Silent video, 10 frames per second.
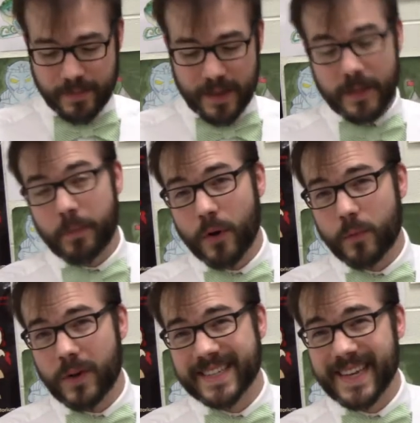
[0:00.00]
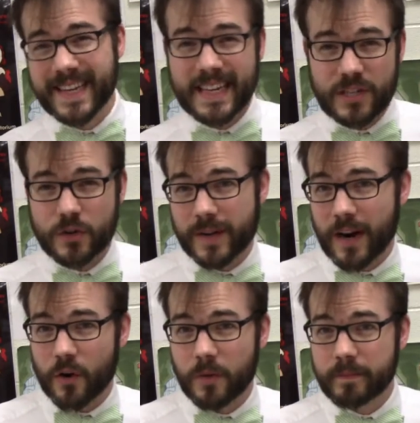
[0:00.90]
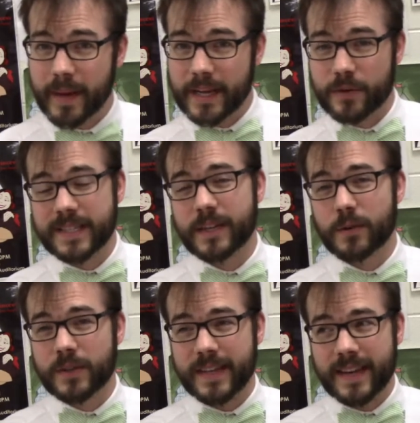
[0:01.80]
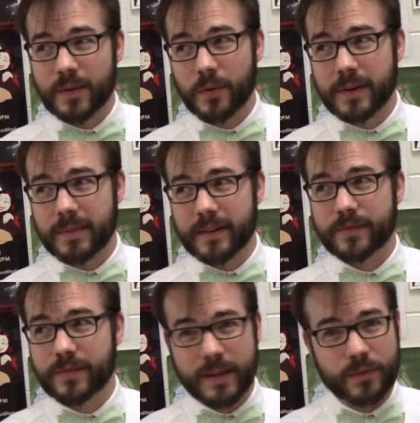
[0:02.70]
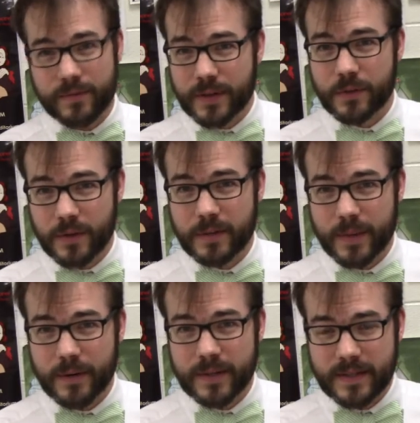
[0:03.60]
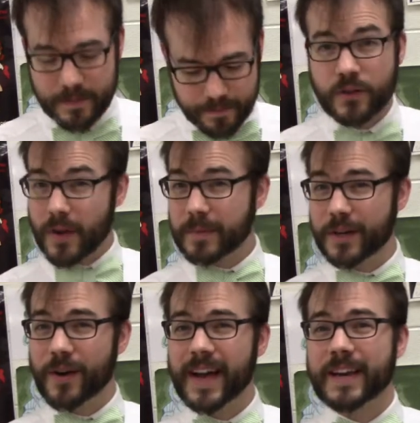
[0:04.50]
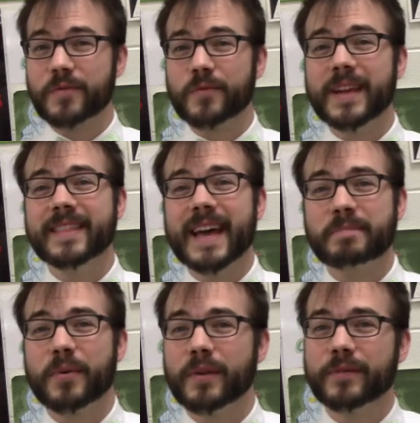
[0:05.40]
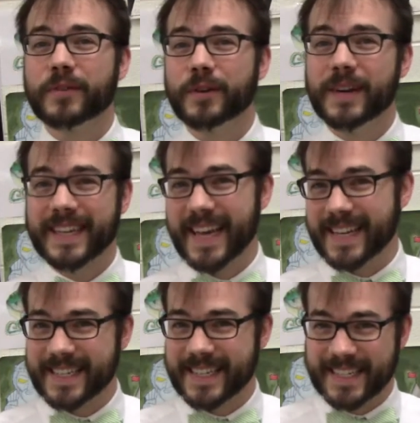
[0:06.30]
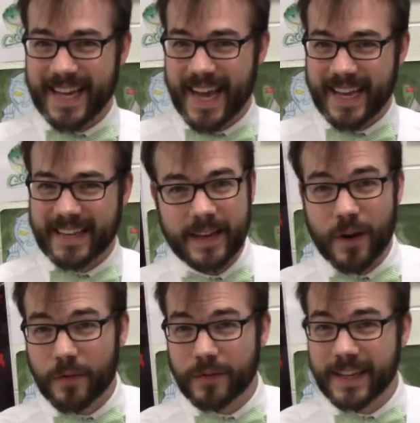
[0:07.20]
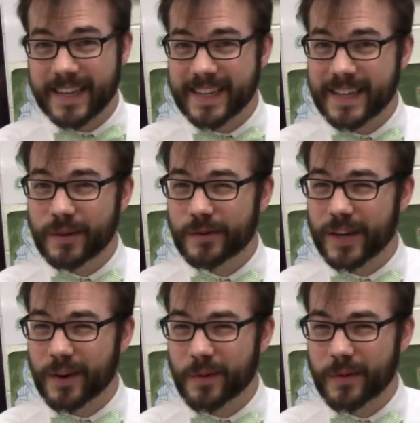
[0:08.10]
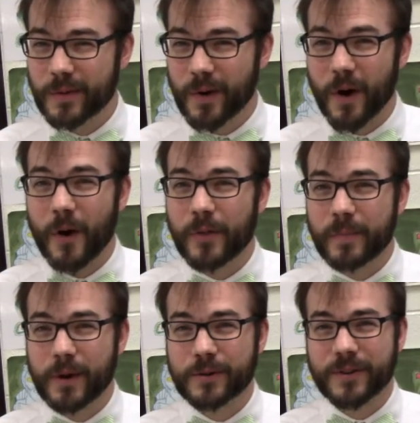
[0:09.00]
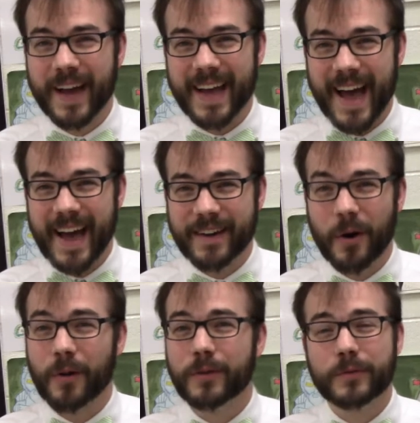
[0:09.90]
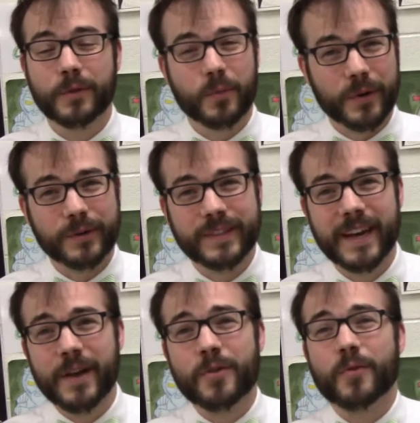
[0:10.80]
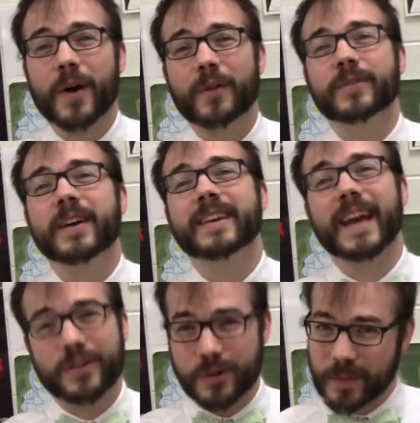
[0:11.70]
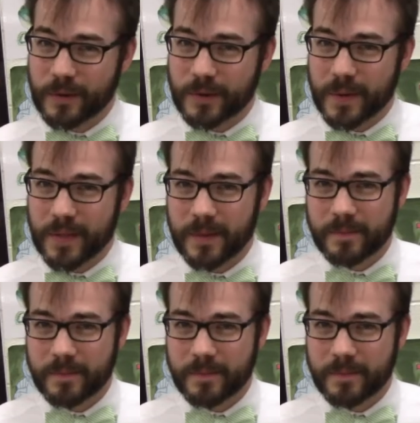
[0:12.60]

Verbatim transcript: The poem was An Easter Carol by Christina Rossetti, one of my favorite Victorian poets. So I'm going to go ahead and read that poem for you again today, and hopefully continue sharing with you all the poetry I hide all over the world throughout National Poetry Month.